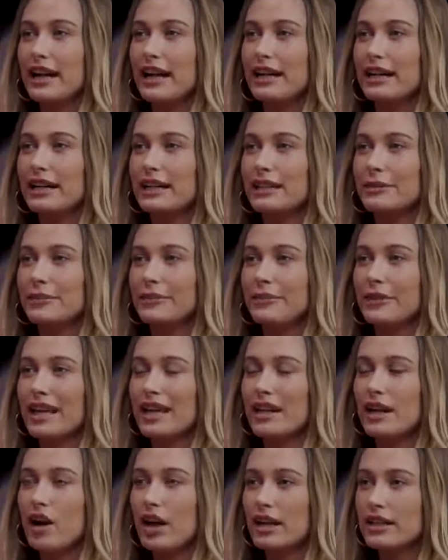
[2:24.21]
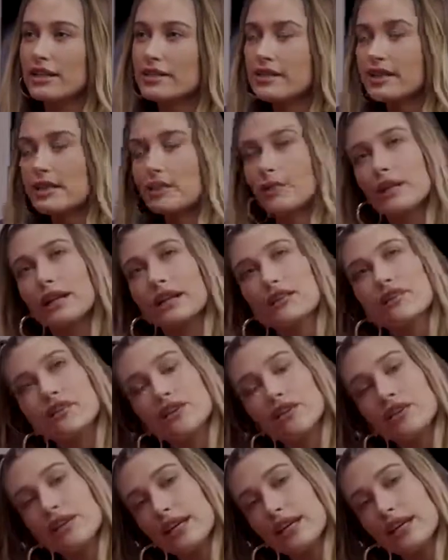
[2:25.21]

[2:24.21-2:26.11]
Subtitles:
and honestly what I feel